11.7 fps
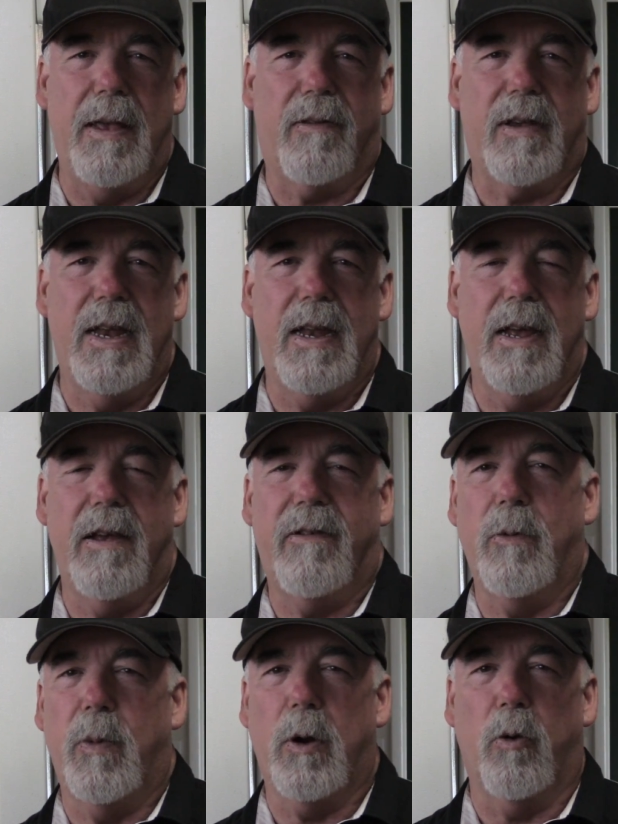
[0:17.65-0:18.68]
Mexican
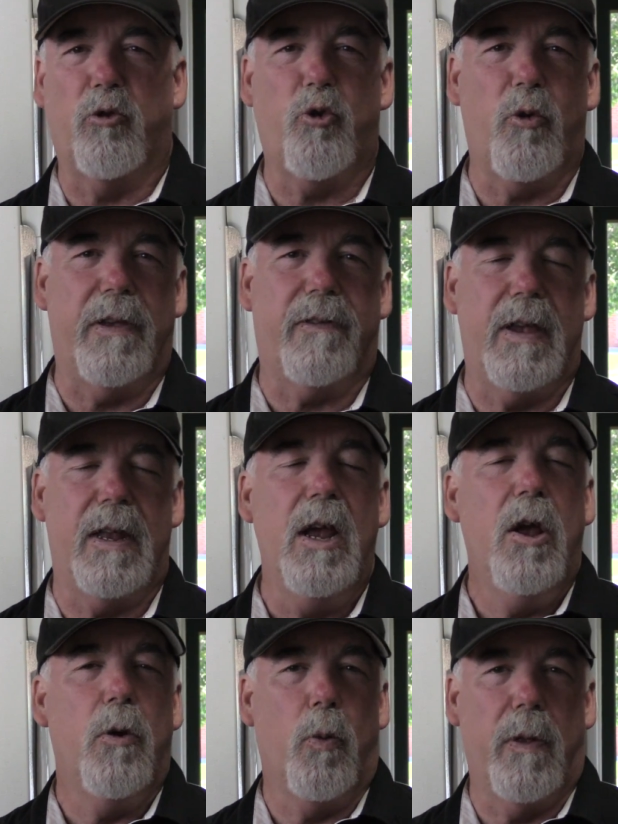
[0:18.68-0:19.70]
dish and we're going to twist it
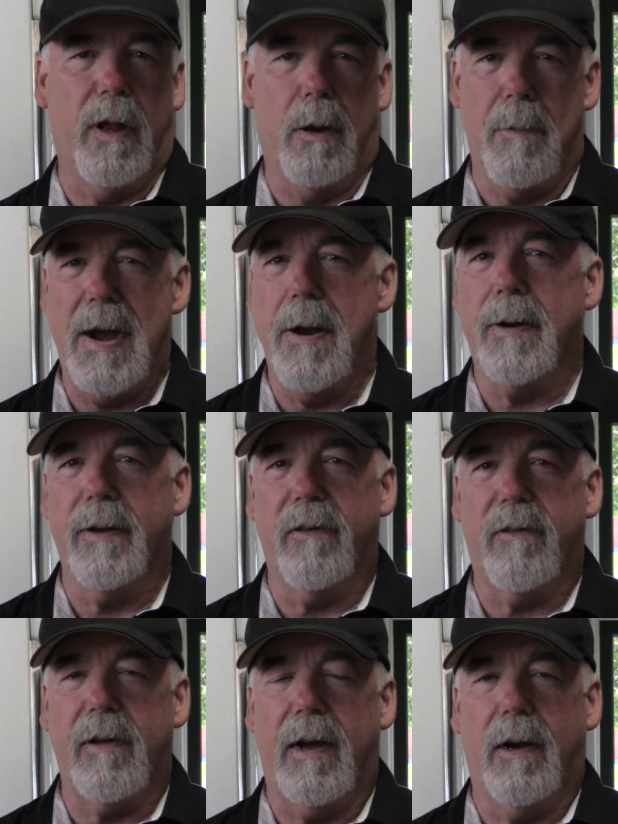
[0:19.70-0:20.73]
with an American
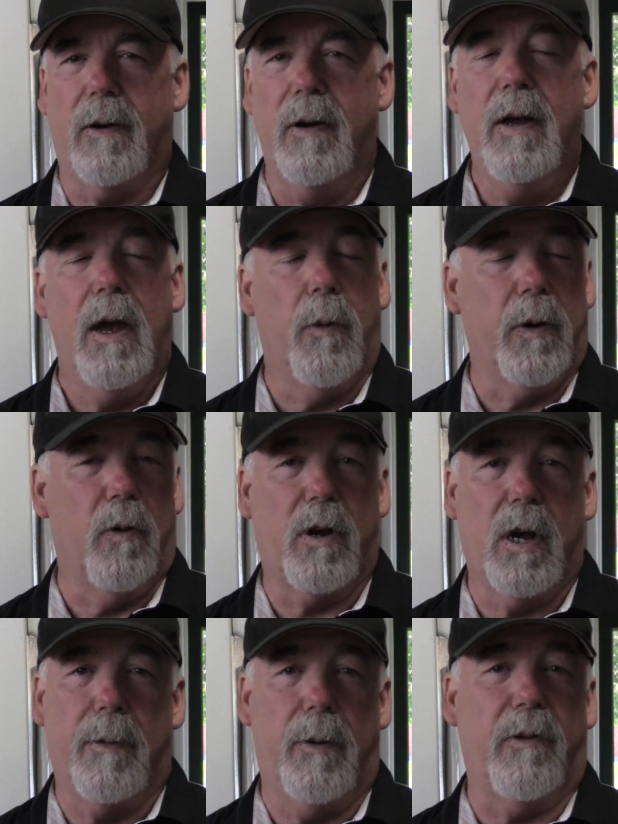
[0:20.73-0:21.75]
style. We're going to
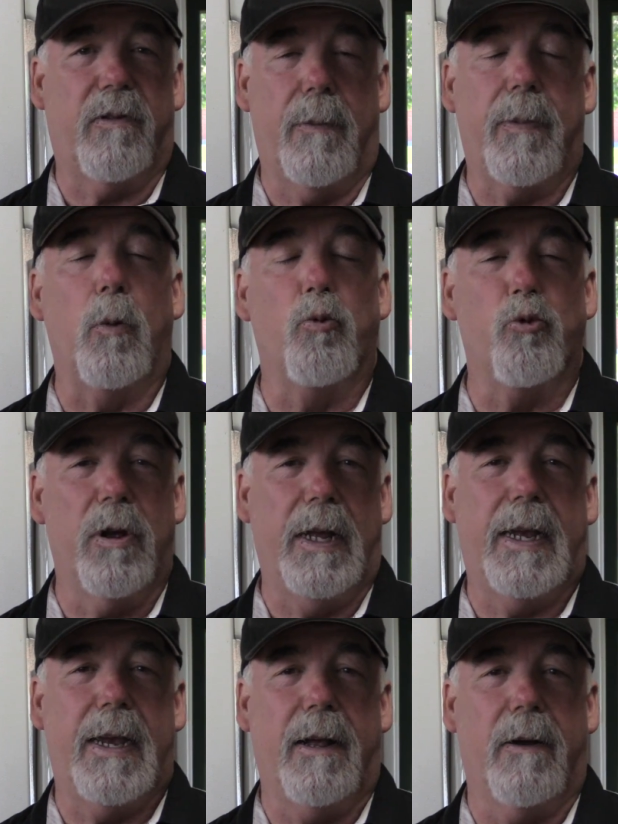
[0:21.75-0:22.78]
come up with something
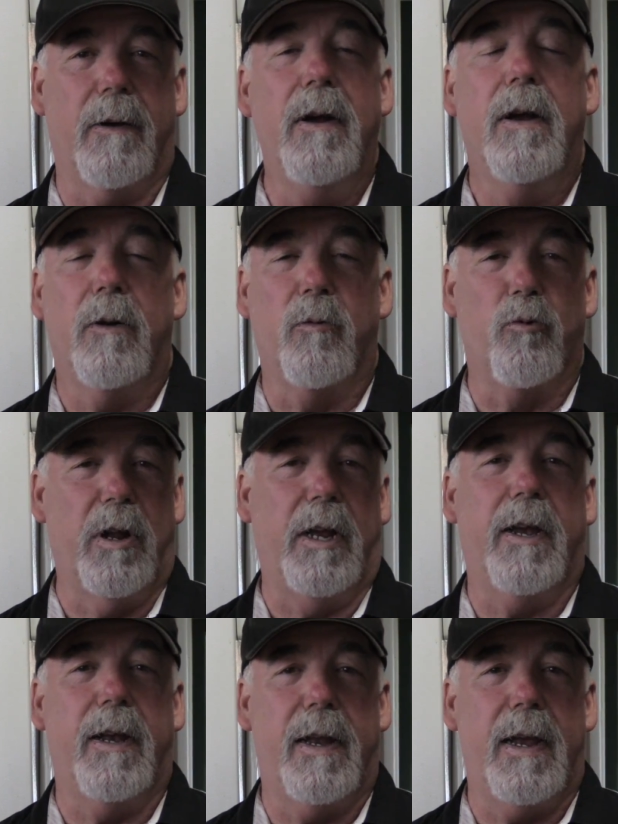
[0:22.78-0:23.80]
really killer, really
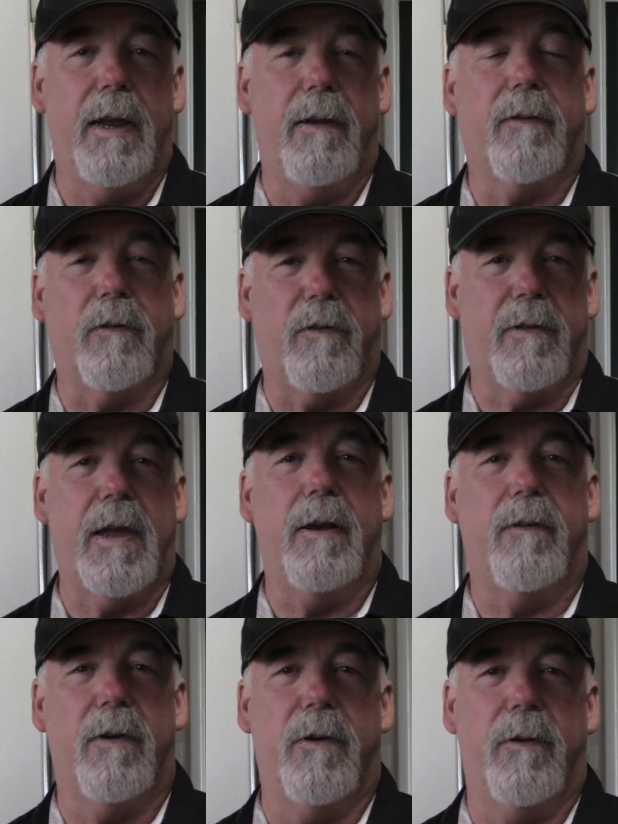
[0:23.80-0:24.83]
good to eat, so stay
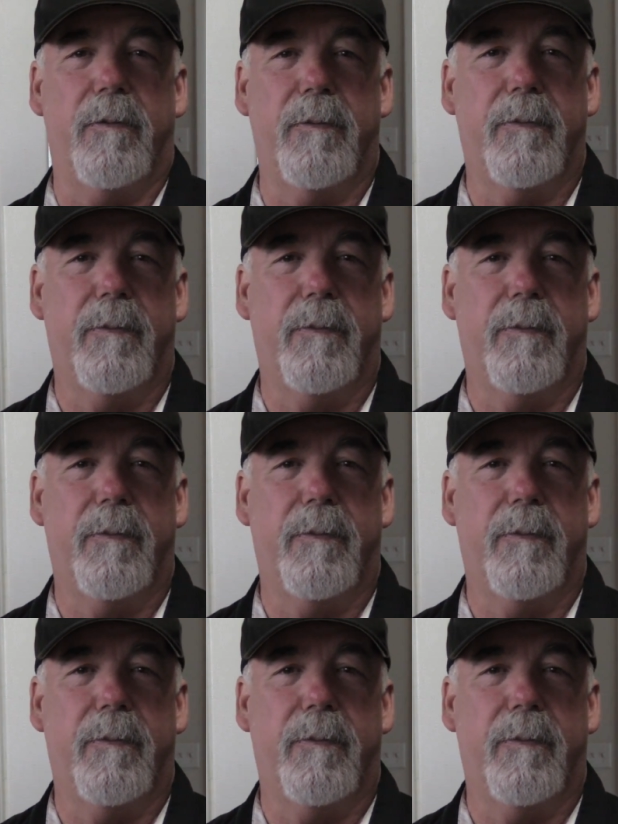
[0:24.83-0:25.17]
tuned.